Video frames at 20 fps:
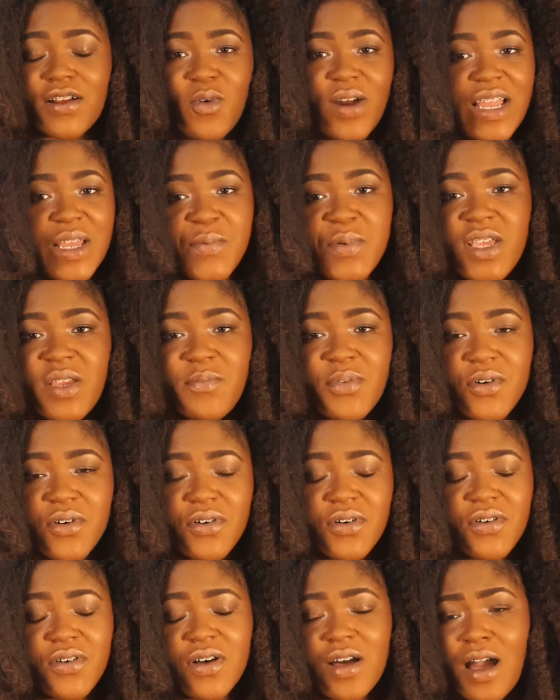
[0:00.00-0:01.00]
White
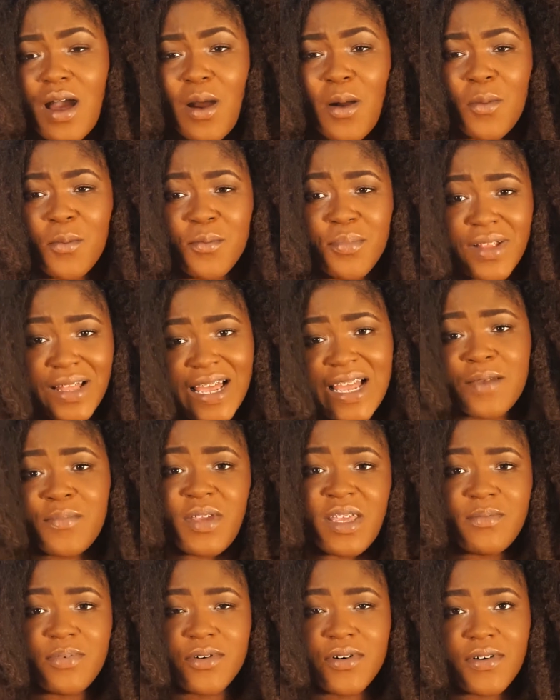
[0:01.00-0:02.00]
people black
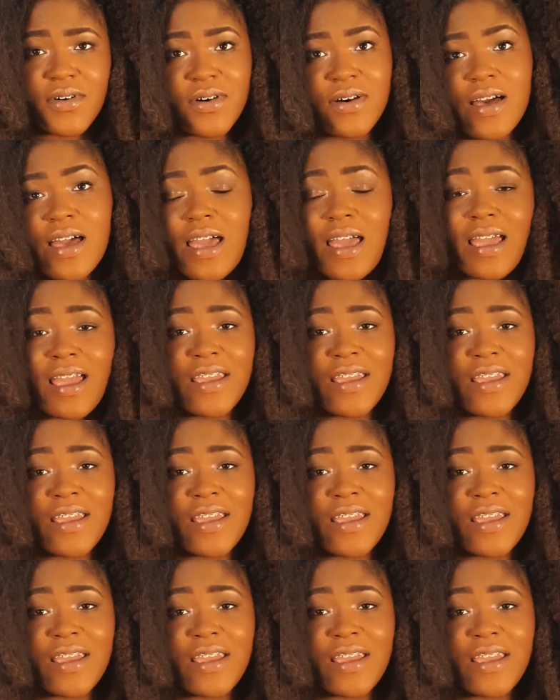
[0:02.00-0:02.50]
people,